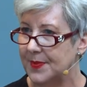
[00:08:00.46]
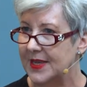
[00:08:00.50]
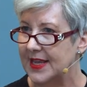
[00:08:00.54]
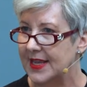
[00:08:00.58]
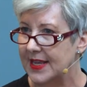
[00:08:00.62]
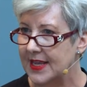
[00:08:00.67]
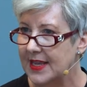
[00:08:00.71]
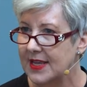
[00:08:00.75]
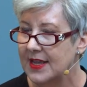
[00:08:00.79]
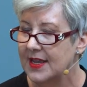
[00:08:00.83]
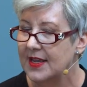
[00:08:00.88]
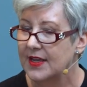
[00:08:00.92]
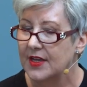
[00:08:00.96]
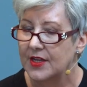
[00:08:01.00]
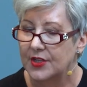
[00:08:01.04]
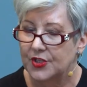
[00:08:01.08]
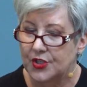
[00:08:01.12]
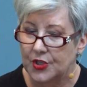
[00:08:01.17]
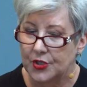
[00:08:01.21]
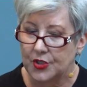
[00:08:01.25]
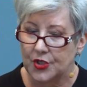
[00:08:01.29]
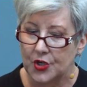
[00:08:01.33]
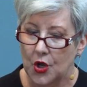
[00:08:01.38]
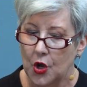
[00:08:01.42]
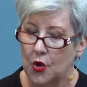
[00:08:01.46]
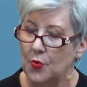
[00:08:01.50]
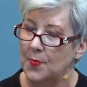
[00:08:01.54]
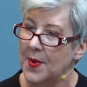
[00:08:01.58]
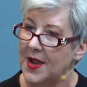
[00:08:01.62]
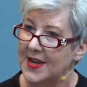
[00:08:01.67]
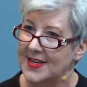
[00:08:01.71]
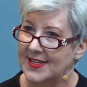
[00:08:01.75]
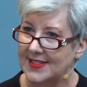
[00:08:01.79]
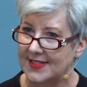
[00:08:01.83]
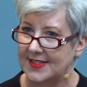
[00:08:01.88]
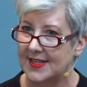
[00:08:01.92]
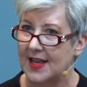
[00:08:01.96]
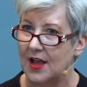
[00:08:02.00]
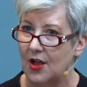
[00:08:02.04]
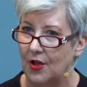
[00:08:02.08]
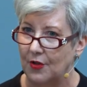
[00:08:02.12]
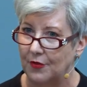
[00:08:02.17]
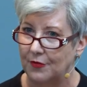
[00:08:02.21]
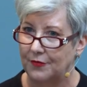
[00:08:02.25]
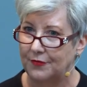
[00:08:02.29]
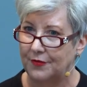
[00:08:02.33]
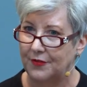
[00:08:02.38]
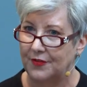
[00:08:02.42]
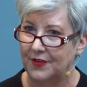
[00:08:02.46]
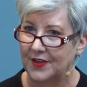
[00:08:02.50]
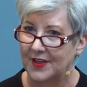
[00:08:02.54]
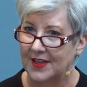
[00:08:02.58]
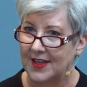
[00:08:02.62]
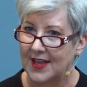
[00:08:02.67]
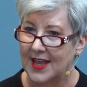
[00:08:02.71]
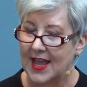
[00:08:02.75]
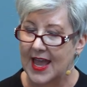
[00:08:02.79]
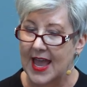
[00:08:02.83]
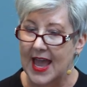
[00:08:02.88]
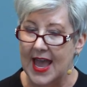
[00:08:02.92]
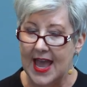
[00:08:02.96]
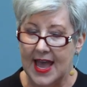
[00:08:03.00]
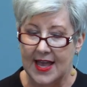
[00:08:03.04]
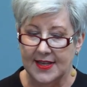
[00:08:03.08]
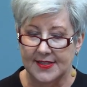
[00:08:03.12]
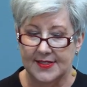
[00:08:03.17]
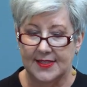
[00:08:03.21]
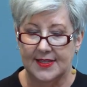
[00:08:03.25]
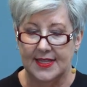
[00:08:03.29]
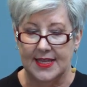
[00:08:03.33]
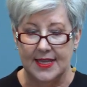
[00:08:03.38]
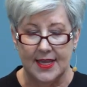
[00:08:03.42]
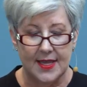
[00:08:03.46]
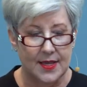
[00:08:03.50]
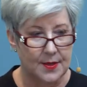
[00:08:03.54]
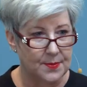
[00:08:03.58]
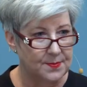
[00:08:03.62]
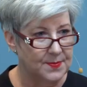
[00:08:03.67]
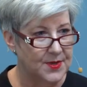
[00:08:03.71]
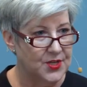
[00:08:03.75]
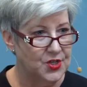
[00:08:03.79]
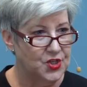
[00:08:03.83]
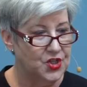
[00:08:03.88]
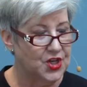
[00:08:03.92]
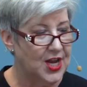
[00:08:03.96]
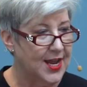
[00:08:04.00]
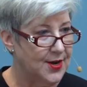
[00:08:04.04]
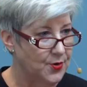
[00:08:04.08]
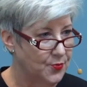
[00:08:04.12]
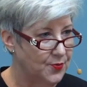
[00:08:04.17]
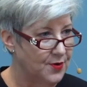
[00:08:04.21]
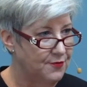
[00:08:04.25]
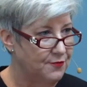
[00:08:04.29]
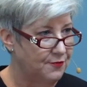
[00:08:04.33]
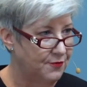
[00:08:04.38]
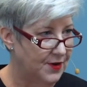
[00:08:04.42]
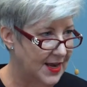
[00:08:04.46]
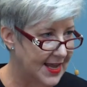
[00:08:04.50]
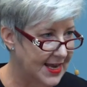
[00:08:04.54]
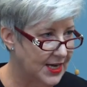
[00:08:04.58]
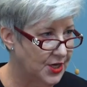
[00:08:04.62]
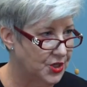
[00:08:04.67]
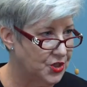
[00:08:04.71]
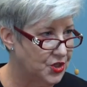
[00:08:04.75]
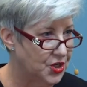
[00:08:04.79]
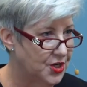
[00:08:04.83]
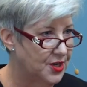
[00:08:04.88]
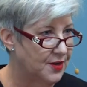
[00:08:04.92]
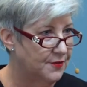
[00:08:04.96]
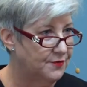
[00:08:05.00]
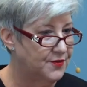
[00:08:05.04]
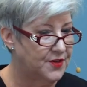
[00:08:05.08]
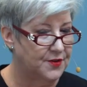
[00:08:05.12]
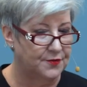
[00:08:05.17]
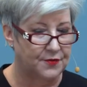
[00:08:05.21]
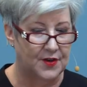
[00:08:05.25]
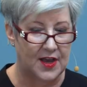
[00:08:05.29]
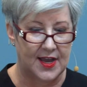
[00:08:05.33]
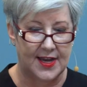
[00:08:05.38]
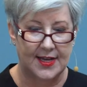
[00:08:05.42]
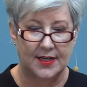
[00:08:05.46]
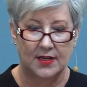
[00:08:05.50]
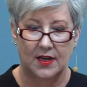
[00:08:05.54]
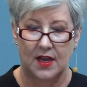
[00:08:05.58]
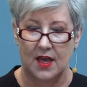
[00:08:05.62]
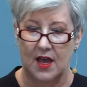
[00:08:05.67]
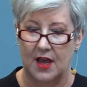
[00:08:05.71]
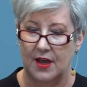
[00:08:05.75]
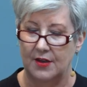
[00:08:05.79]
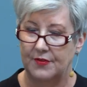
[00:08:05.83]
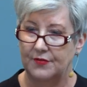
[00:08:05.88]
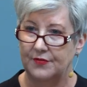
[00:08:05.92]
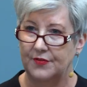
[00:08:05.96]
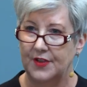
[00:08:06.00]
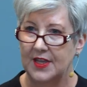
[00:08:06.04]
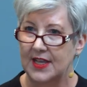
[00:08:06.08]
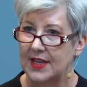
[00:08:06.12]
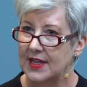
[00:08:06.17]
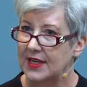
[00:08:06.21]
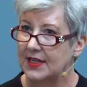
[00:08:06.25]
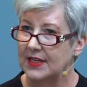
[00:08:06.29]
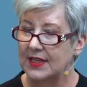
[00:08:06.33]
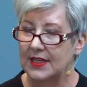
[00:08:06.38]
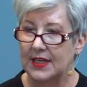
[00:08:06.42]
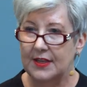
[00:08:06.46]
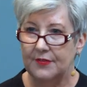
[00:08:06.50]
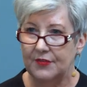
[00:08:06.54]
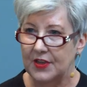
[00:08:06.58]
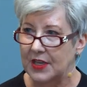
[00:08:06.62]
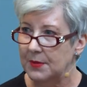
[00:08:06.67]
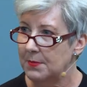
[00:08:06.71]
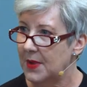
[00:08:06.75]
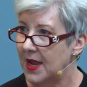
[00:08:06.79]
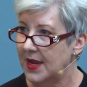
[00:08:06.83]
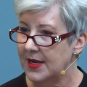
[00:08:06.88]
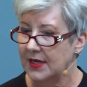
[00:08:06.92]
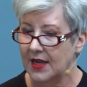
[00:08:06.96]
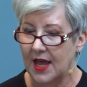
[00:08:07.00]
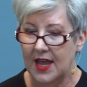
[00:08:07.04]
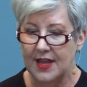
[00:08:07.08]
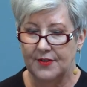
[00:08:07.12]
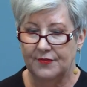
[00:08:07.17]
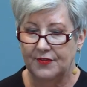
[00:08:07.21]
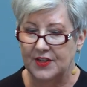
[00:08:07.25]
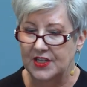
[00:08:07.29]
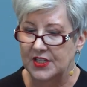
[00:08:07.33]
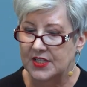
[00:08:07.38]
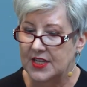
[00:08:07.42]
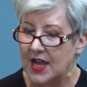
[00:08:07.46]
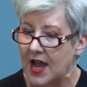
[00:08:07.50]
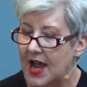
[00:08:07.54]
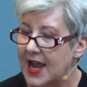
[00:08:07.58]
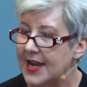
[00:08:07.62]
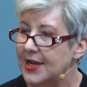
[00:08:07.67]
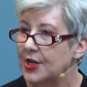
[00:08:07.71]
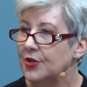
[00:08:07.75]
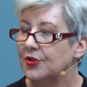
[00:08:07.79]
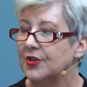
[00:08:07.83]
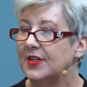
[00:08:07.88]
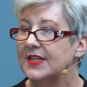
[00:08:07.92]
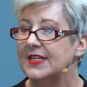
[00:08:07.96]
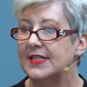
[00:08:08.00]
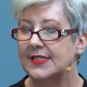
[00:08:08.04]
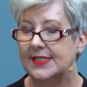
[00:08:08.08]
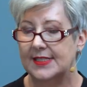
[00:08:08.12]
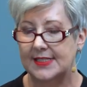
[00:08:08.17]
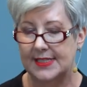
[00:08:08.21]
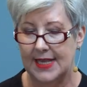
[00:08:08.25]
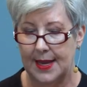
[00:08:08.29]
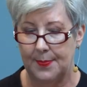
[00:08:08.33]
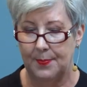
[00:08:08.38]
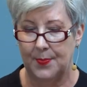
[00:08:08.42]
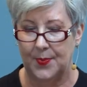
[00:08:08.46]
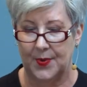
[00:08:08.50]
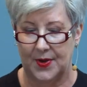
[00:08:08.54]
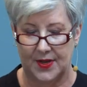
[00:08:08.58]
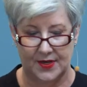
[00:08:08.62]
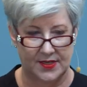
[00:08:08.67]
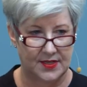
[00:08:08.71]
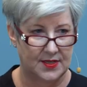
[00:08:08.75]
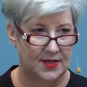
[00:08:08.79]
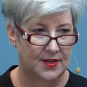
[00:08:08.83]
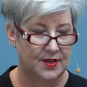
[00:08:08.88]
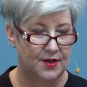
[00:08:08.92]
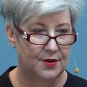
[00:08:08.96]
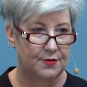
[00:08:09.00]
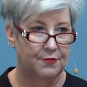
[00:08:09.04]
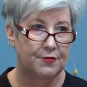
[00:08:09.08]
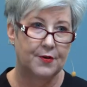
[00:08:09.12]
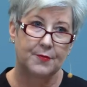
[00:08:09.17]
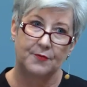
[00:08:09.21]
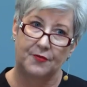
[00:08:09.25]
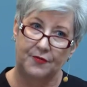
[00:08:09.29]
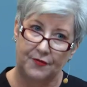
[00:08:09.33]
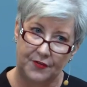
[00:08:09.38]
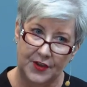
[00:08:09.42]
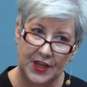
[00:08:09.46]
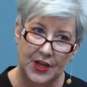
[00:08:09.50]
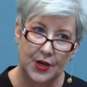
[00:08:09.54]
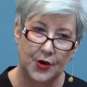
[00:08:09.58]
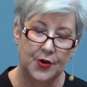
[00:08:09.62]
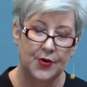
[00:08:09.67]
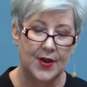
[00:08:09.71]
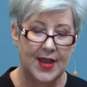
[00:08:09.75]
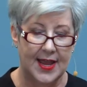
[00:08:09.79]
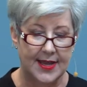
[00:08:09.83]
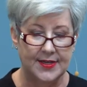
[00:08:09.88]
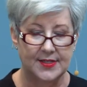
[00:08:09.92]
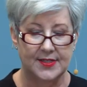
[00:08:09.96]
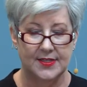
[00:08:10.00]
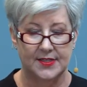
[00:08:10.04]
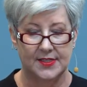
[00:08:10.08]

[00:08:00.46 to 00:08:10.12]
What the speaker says: me to know myself as the image and reflection of divine love, living my life entirely separate from fear and